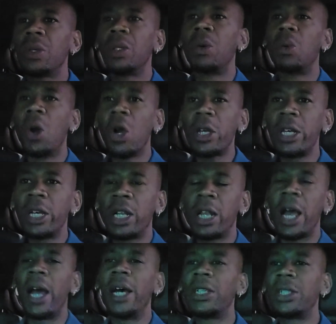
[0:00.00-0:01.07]
the working
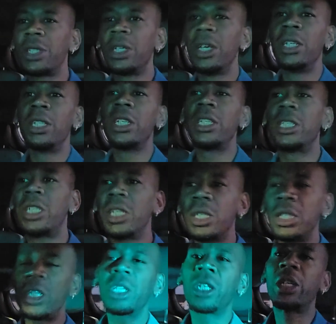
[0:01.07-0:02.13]
class
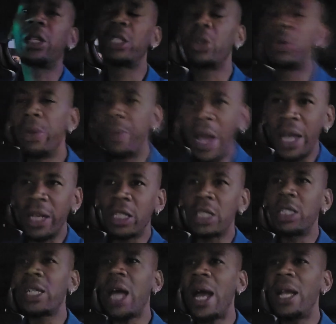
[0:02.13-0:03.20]
to remain
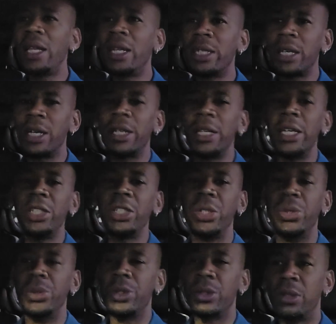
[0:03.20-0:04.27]
silent on
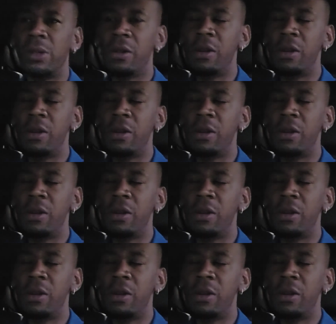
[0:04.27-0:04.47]
issues.